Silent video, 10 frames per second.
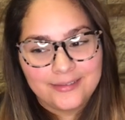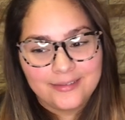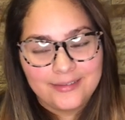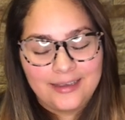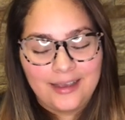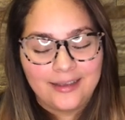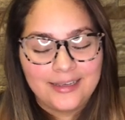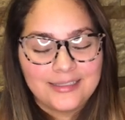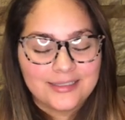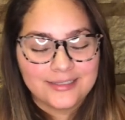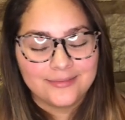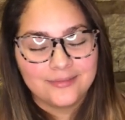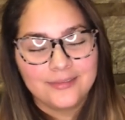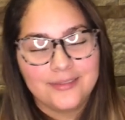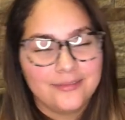yeah, it's
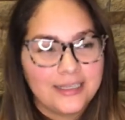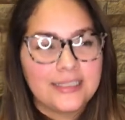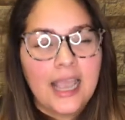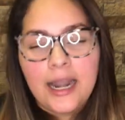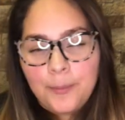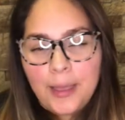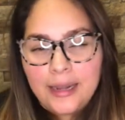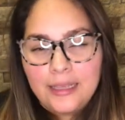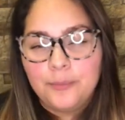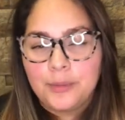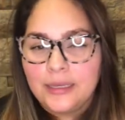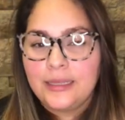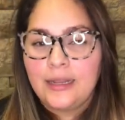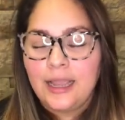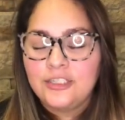kind of petty,
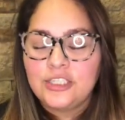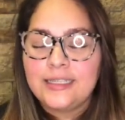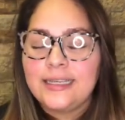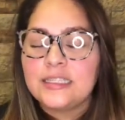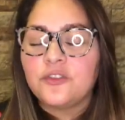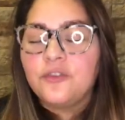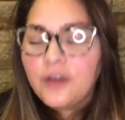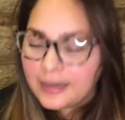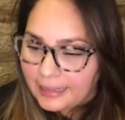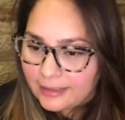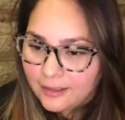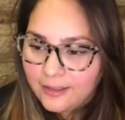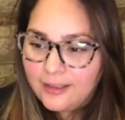but I just think it's funny